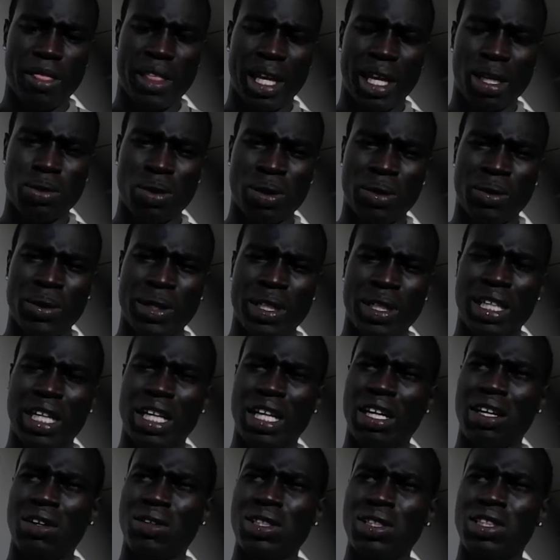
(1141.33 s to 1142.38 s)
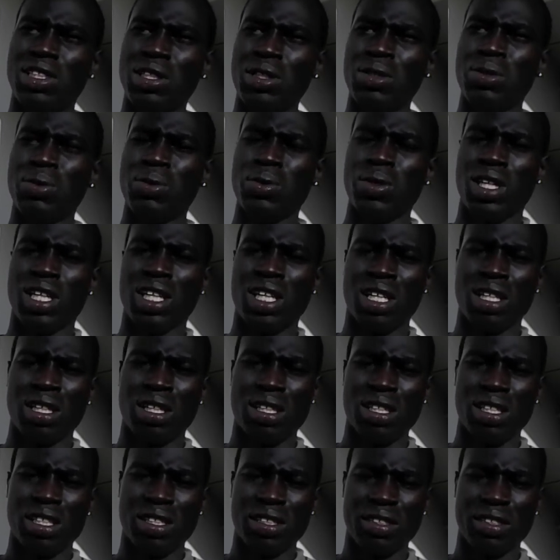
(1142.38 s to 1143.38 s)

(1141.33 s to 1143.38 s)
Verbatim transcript: that's what would, I would do. Uh,